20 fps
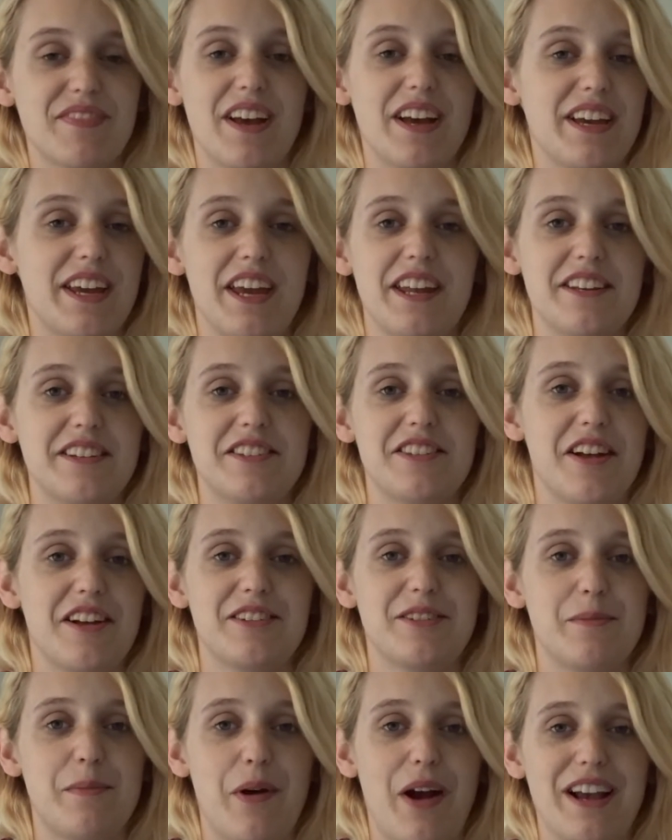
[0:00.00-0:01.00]
again is
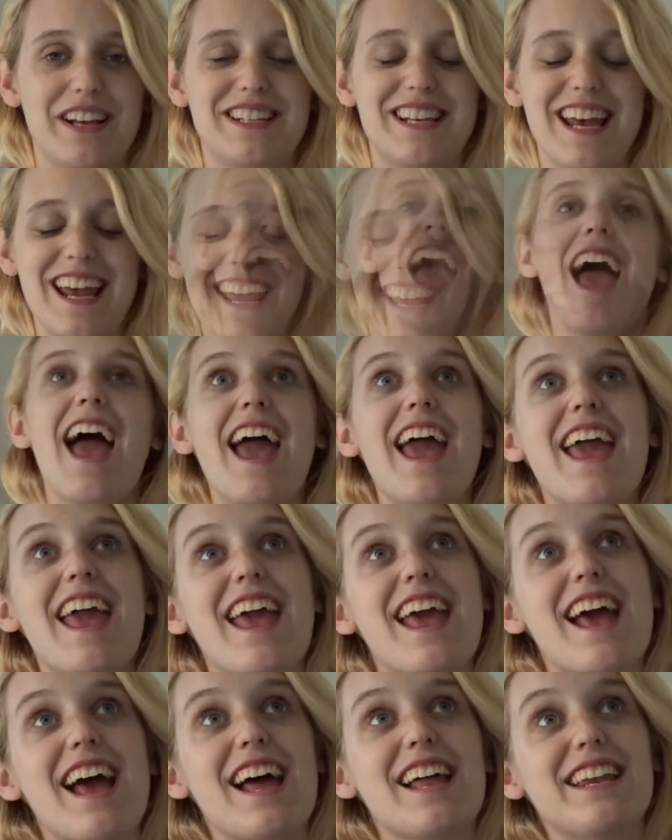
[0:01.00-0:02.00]
not surprising.
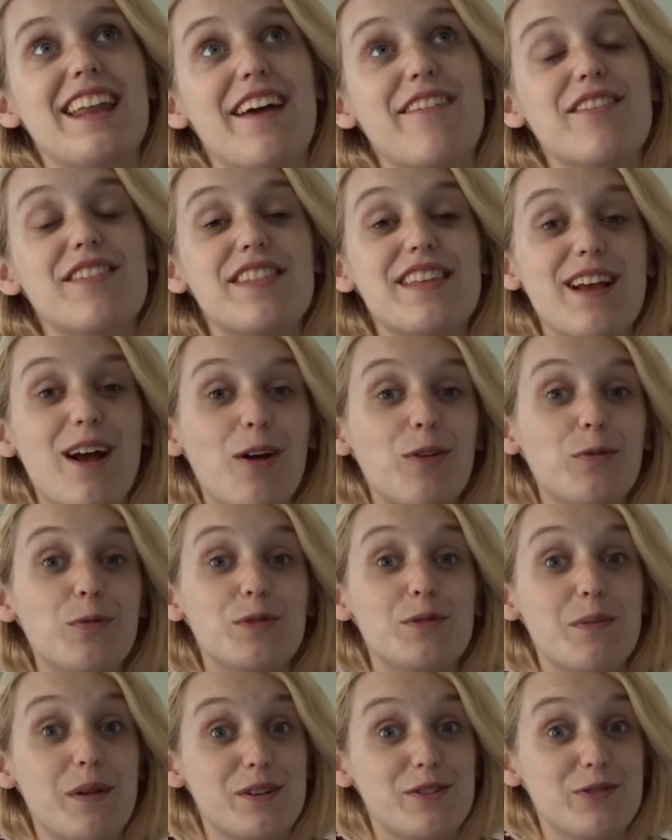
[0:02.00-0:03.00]
And everything else
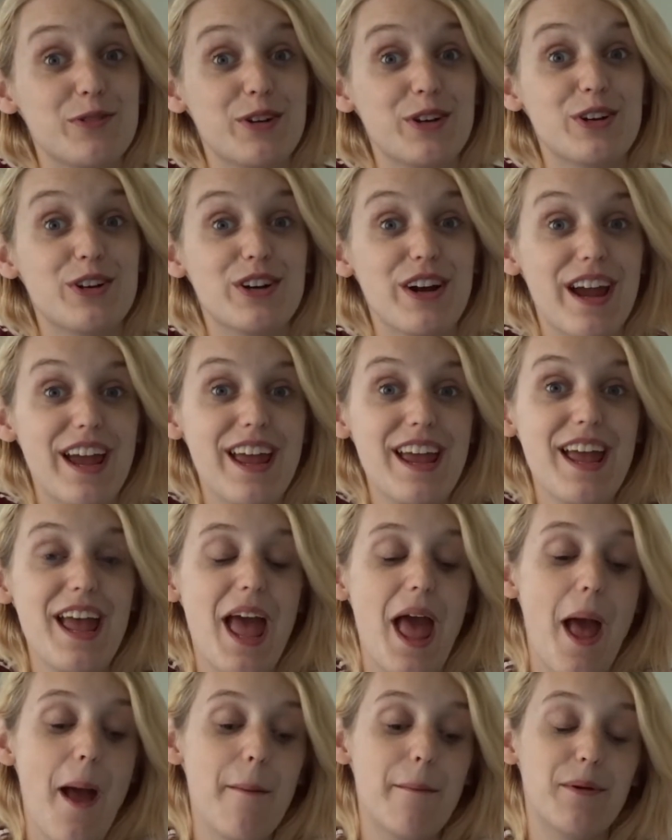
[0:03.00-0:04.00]
was measuring great,
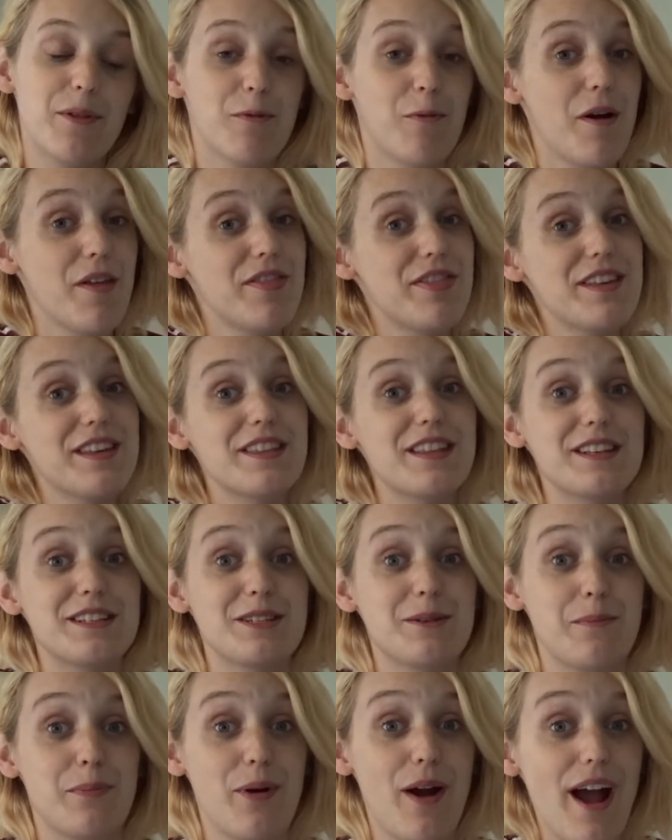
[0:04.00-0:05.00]
but the one thing that
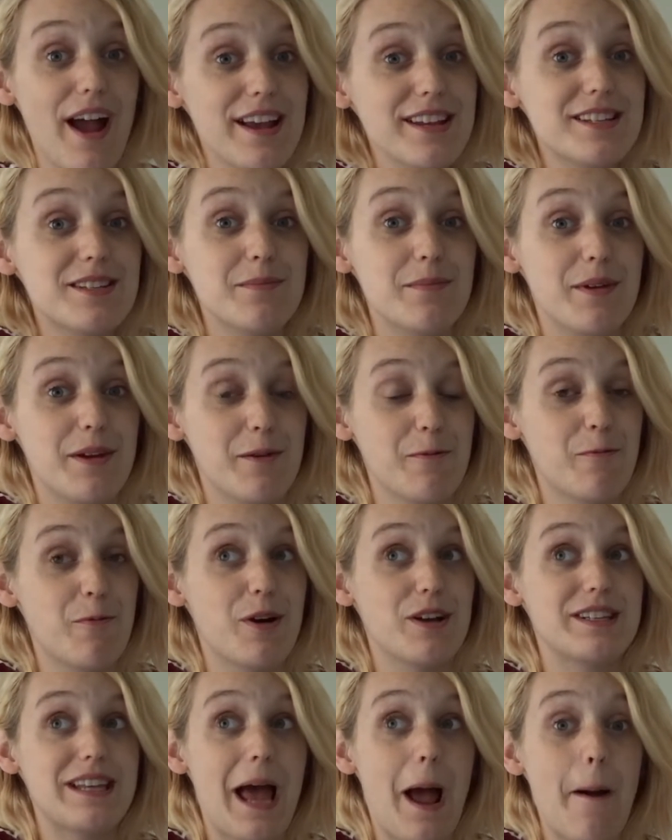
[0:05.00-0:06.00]
surprised me
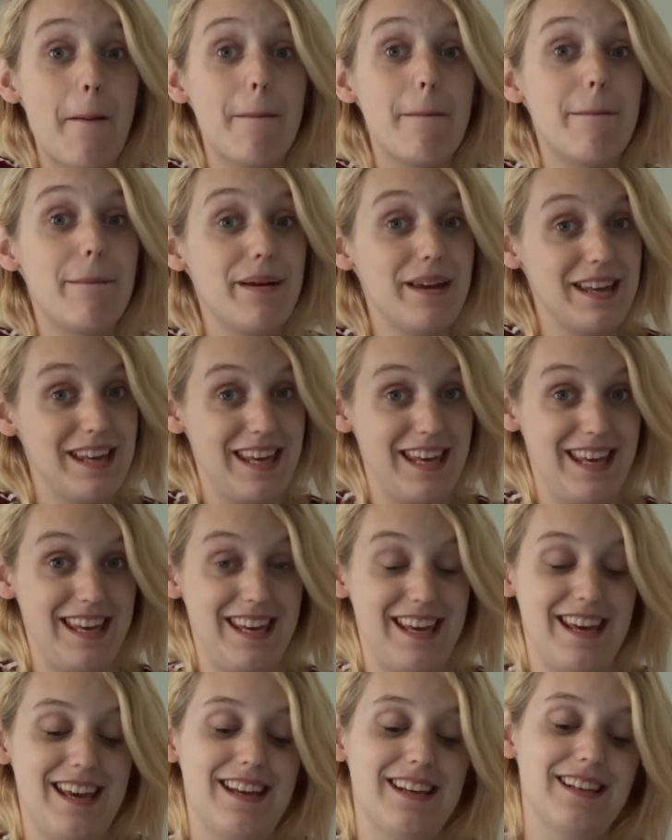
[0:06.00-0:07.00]
was how big
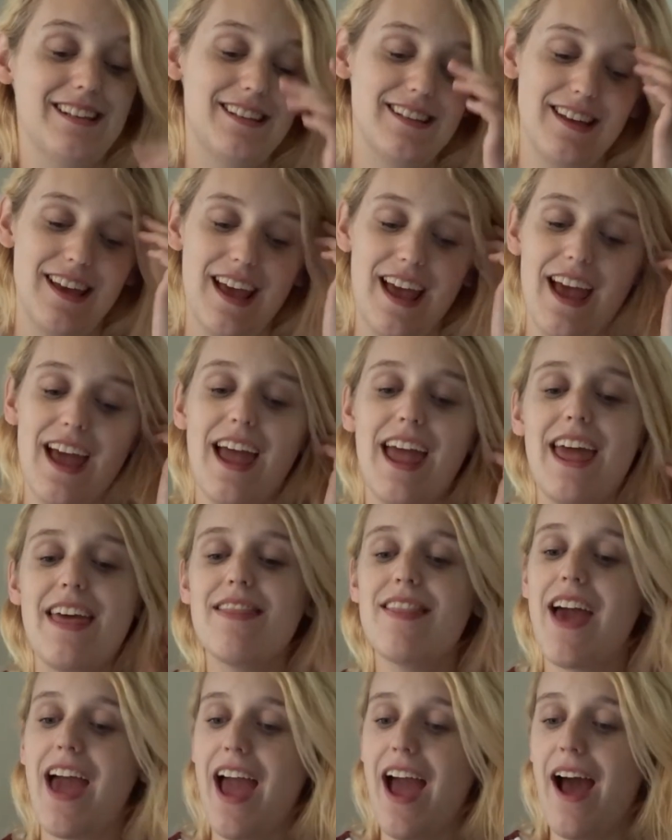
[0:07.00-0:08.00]
he is.
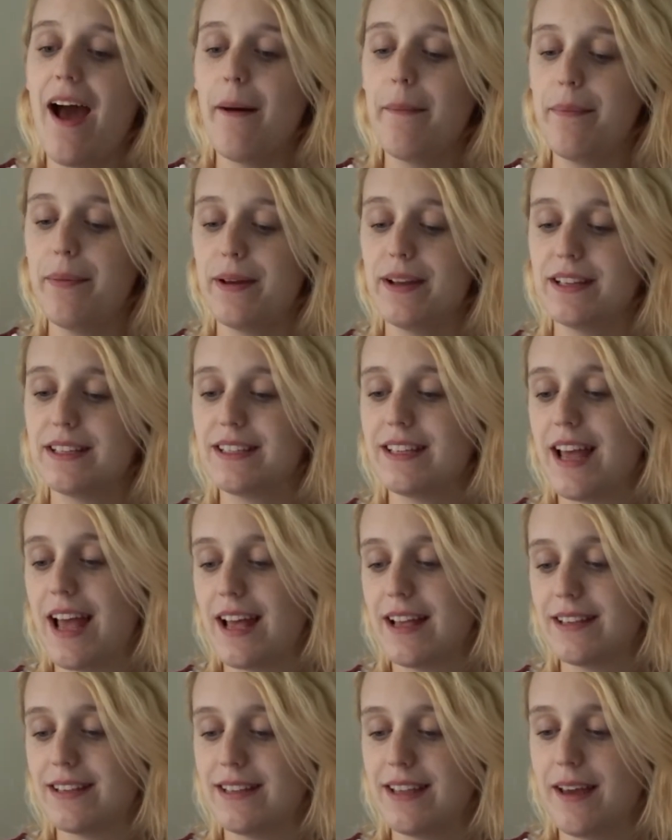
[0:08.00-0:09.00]
In the app, it
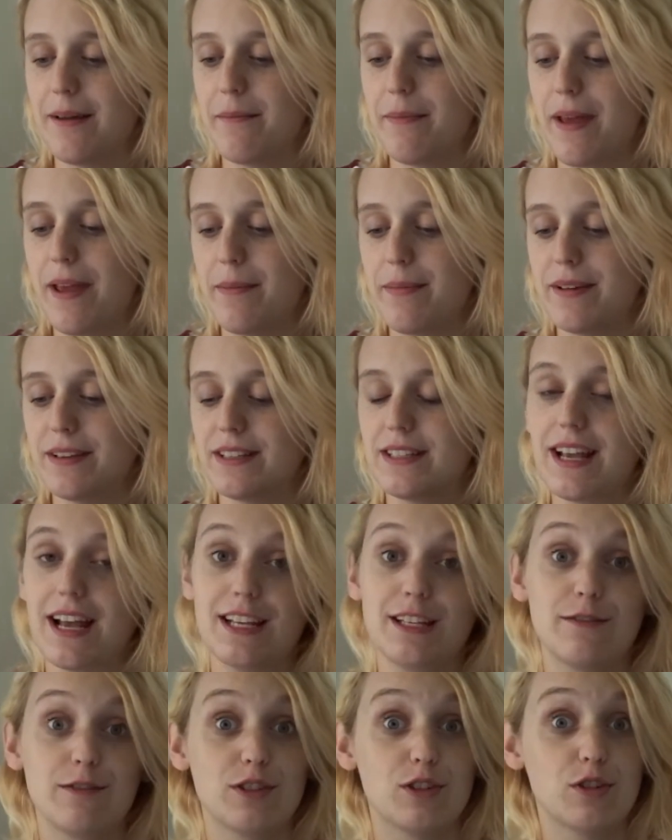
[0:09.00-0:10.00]
says that baby is the
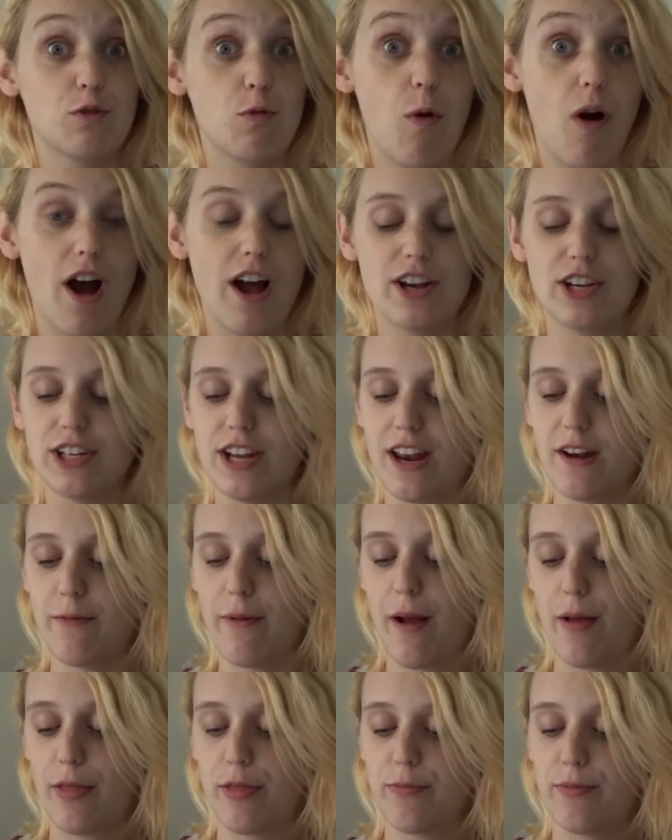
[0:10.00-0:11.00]
size of a squash and
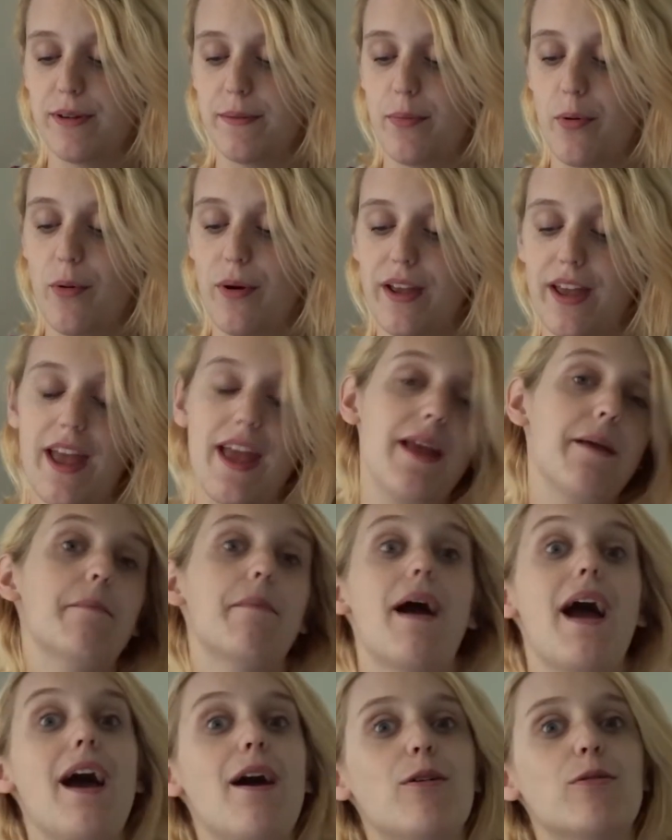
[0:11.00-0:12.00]
around 3.8
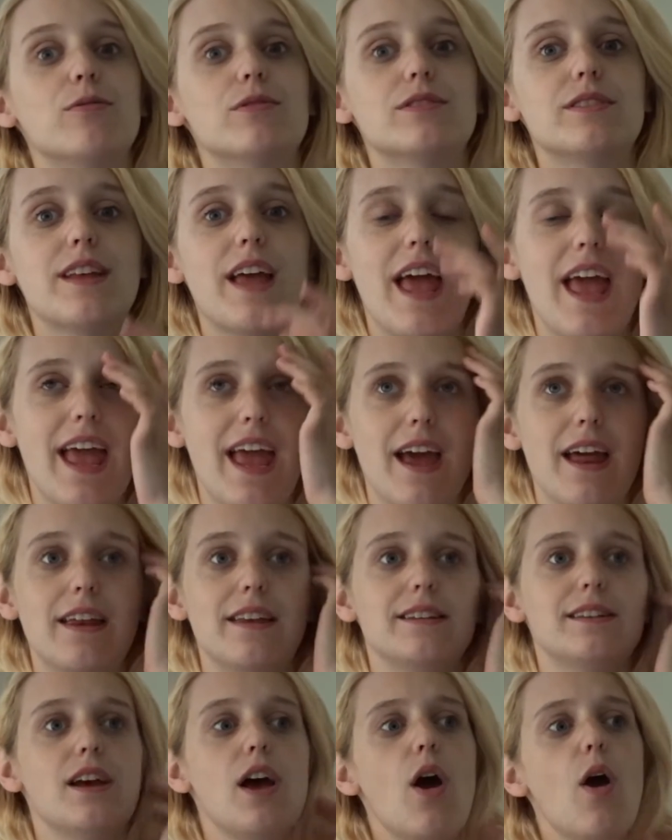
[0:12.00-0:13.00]
pounds. And